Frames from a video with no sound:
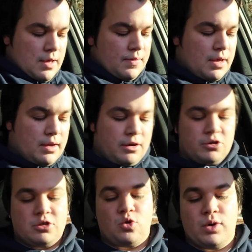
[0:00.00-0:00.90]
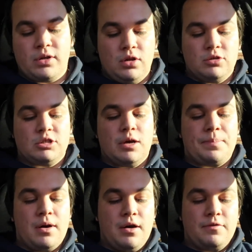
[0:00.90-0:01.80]
And then here's a quick
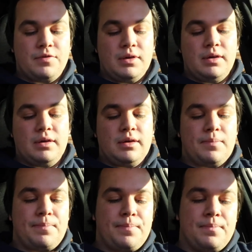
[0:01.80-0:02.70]
close-up of the